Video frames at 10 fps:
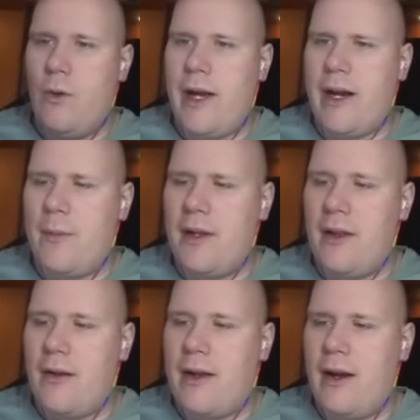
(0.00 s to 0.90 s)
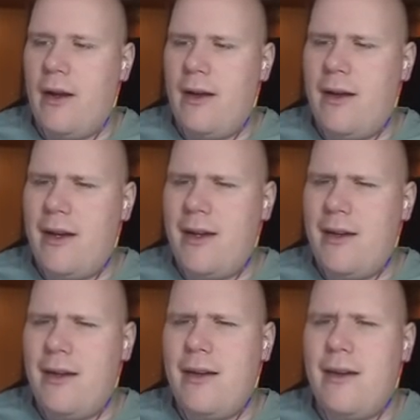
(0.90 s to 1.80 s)
I gotta be a little careful.
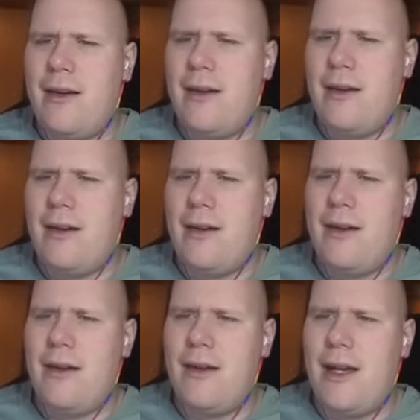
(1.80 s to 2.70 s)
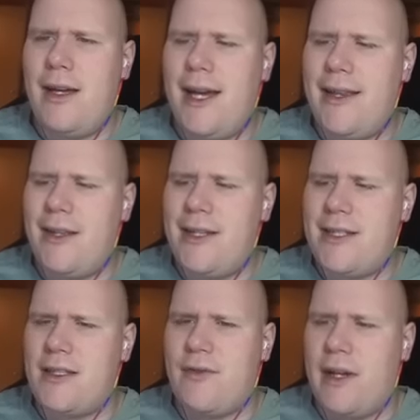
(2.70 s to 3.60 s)
Oh! no,
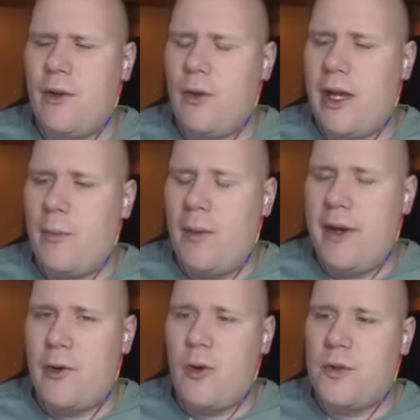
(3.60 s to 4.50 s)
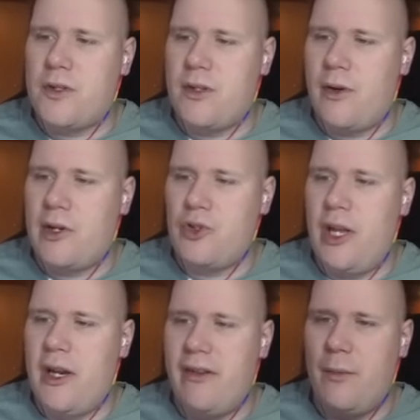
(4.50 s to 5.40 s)
this is fine. Okay, my battle copters are
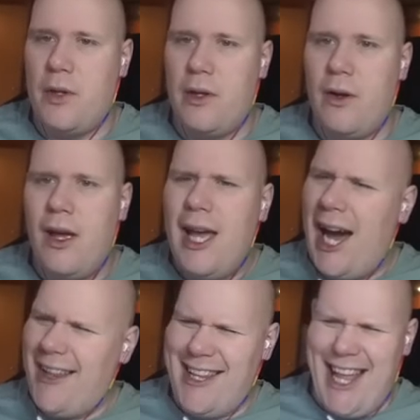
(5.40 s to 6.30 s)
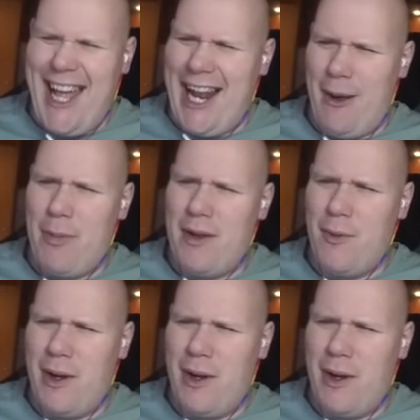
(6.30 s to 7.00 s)
actually out of ammo, though. How did that happen?